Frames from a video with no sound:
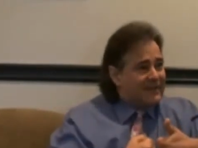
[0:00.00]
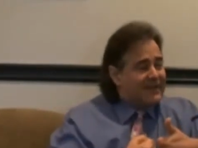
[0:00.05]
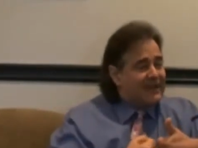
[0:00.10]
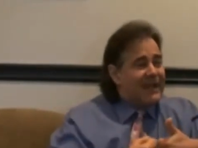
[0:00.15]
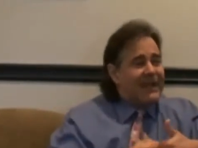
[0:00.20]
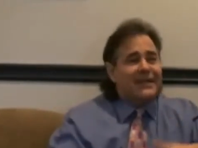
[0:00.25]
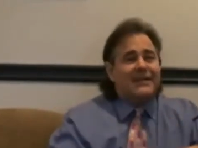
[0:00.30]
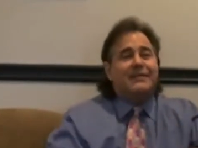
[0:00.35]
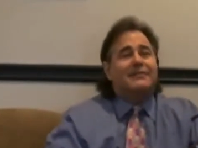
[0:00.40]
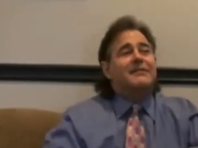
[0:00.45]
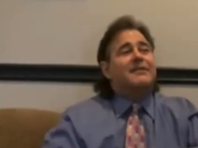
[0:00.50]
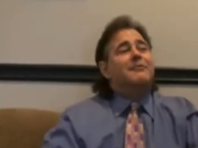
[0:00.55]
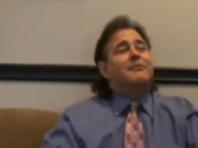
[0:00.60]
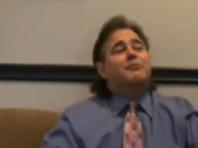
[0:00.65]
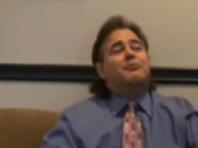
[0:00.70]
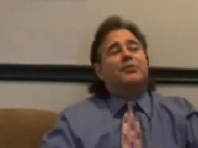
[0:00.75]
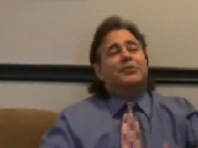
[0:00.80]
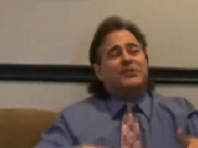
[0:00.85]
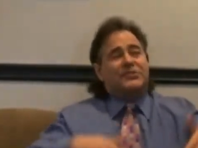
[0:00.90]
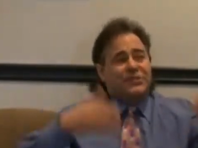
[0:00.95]
Okay, and then we
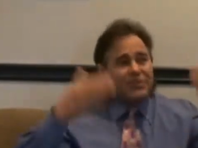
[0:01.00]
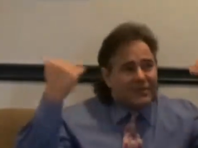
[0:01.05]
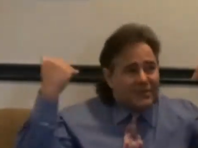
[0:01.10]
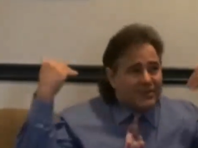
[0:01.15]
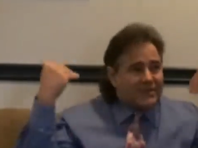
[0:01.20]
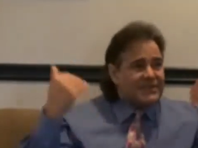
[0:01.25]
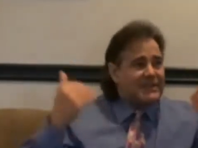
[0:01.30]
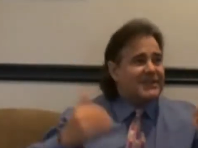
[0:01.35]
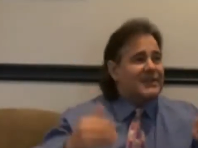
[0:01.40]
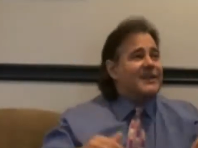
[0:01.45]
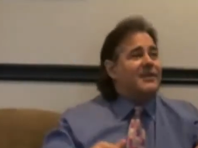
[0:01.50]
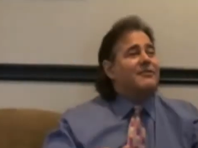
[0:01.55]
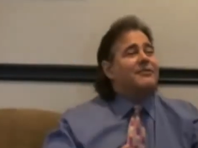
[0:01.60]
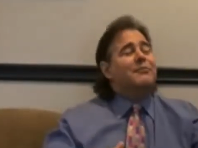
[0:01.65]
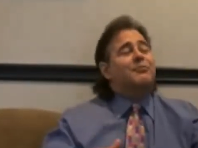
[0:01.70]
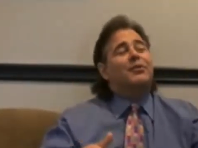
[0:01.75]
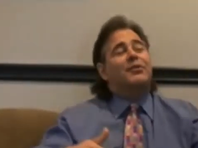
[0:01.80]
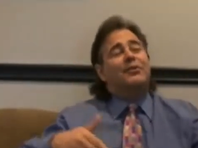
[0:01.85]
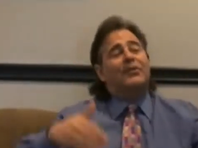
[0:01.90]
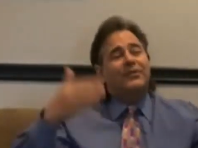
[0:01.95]
put sugars in there, and we
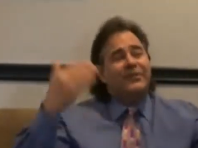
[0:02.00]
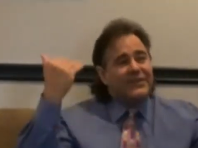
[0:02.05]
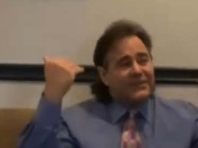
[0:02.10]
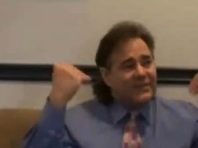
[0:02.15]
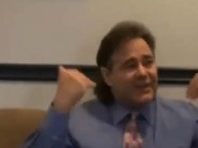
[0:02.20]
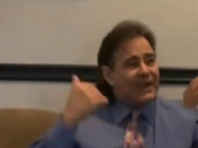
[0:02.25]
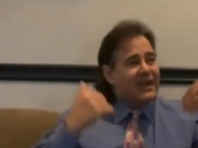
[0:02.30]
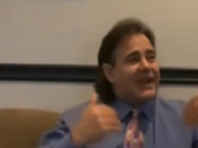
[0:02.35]
put all these